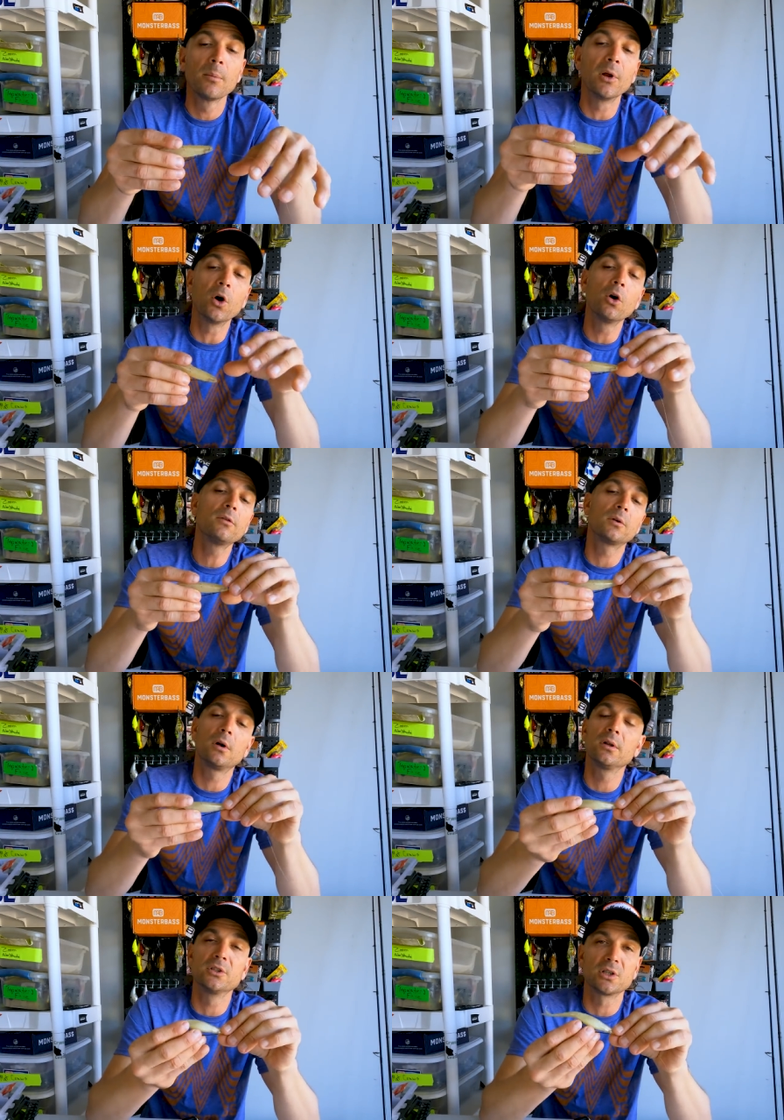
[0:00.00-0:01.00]
But
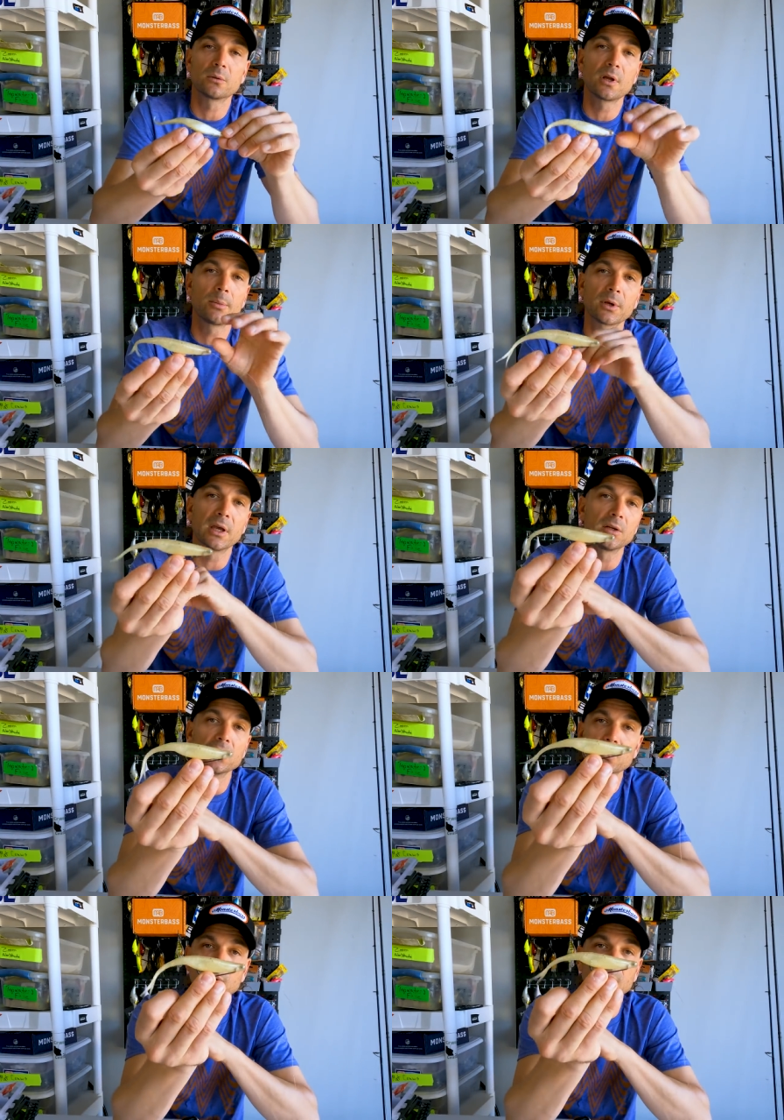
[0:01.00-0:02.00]
overall, in general
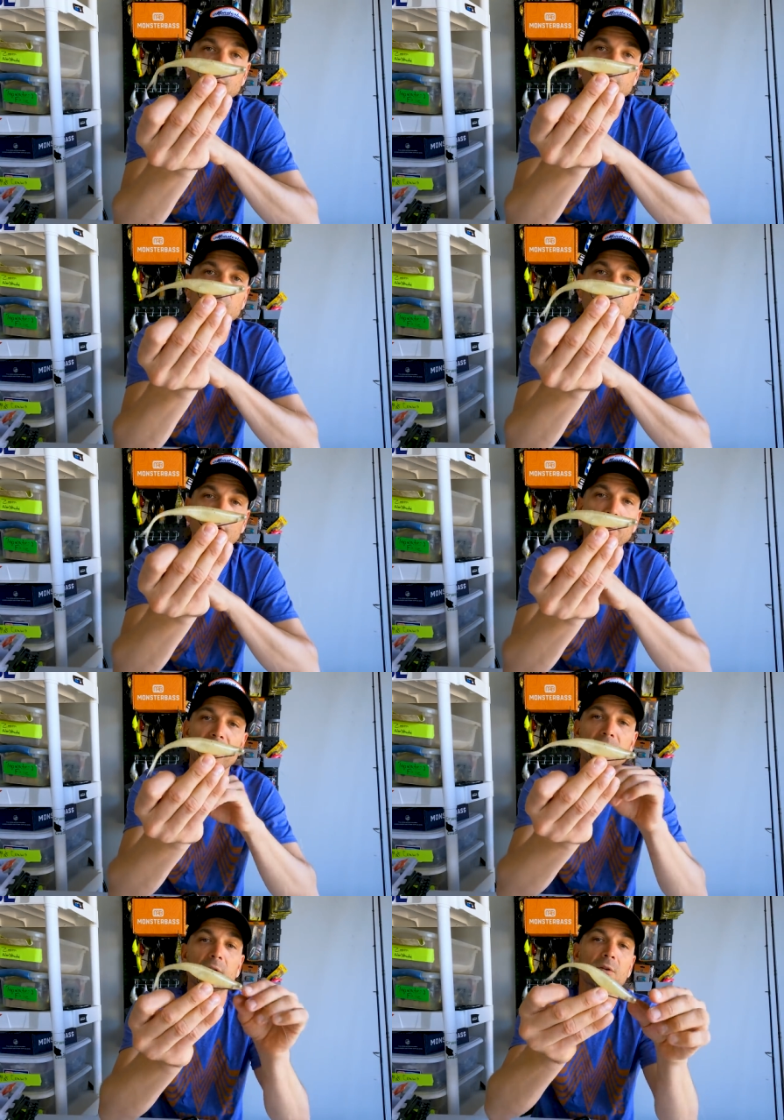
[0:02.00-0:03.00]
applications, when it comes to soft
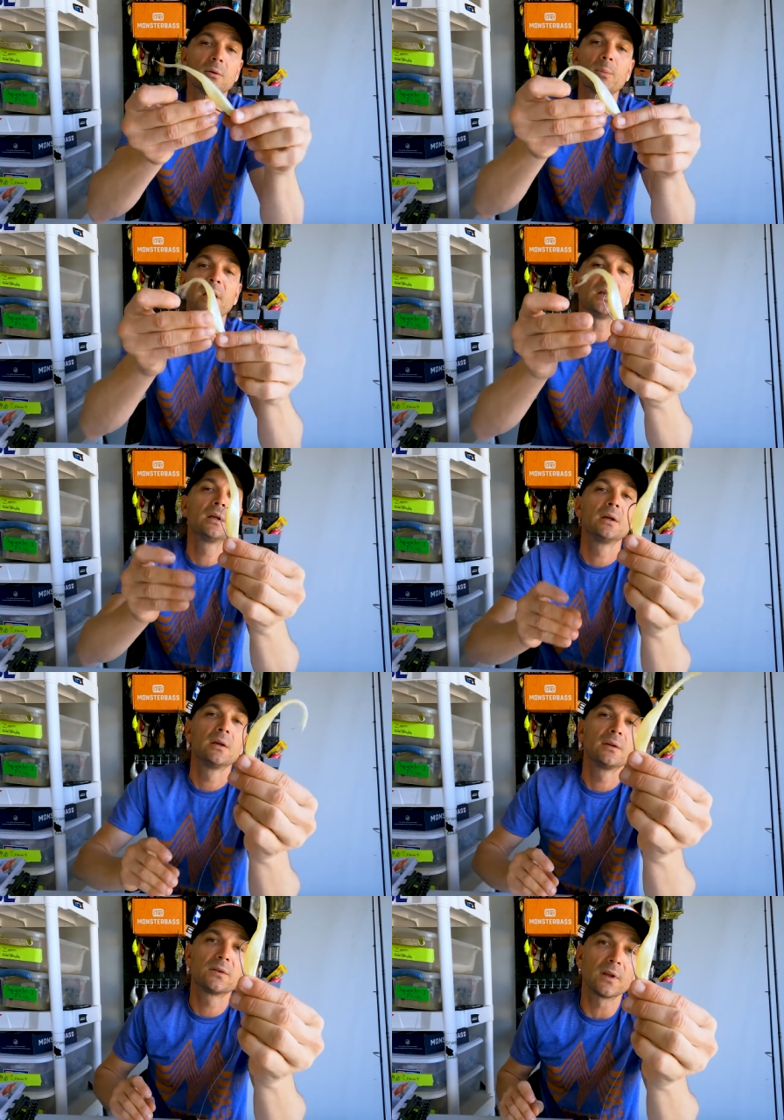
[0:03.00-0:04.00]
plastic jerk bait
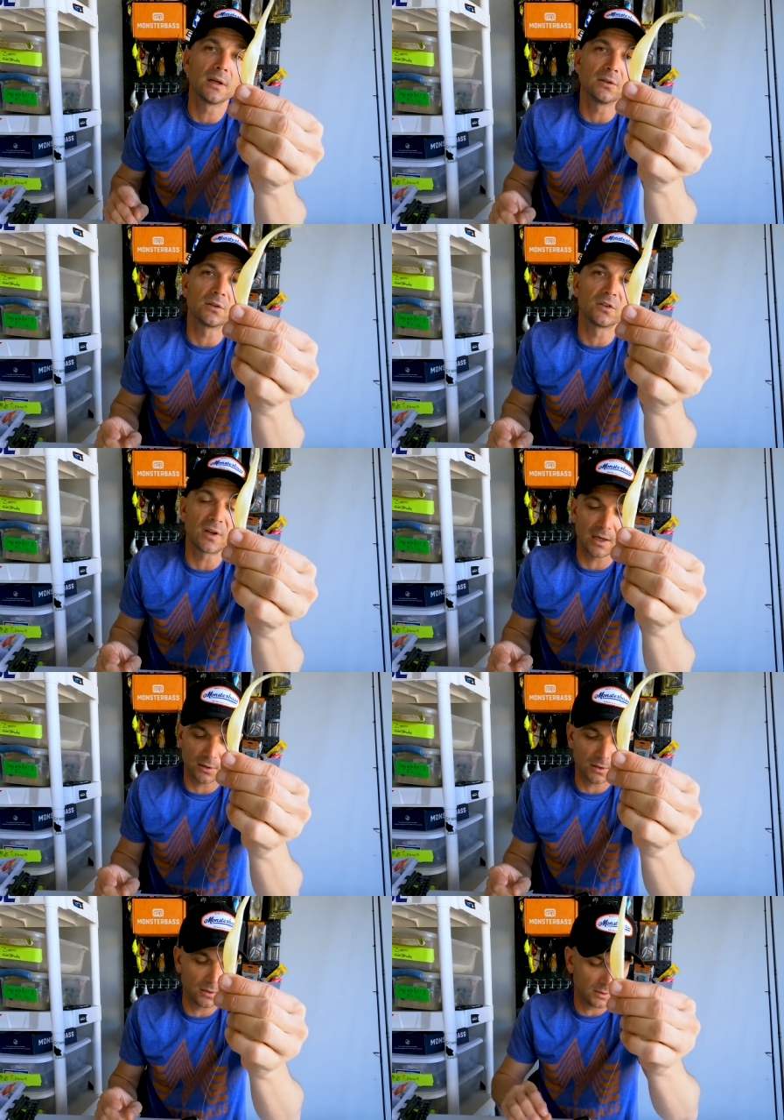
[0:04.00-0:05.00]
stages
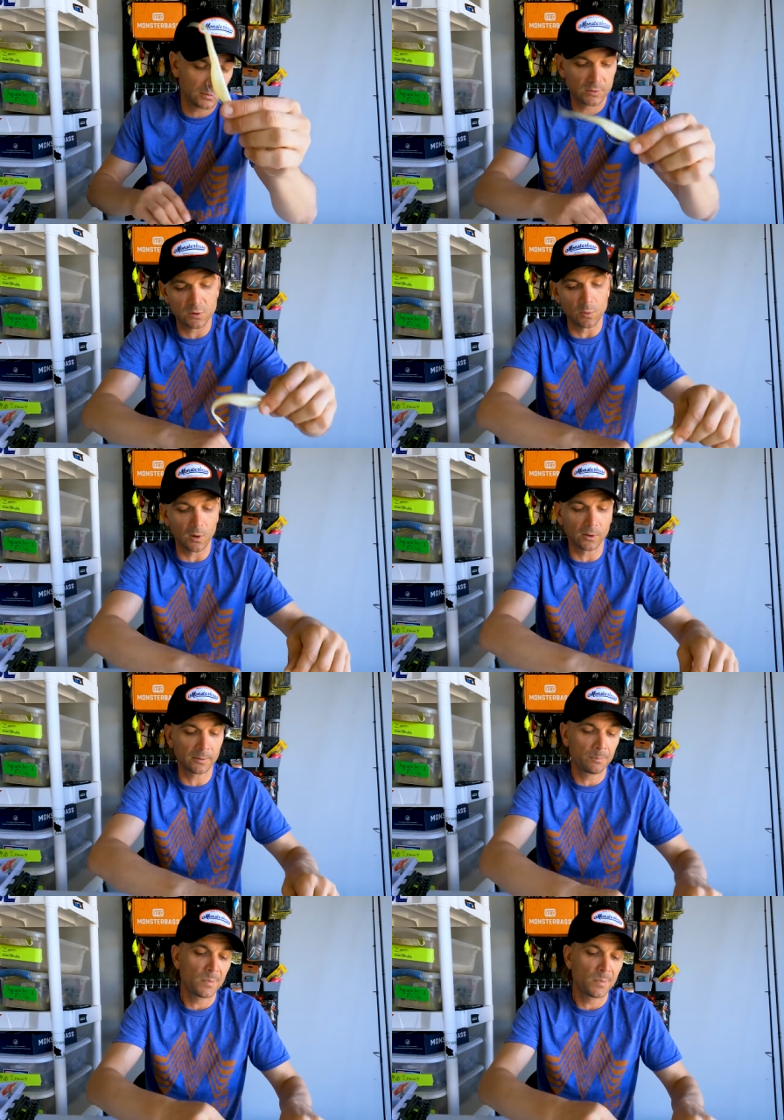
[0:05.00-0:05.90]
standard hook, smaller.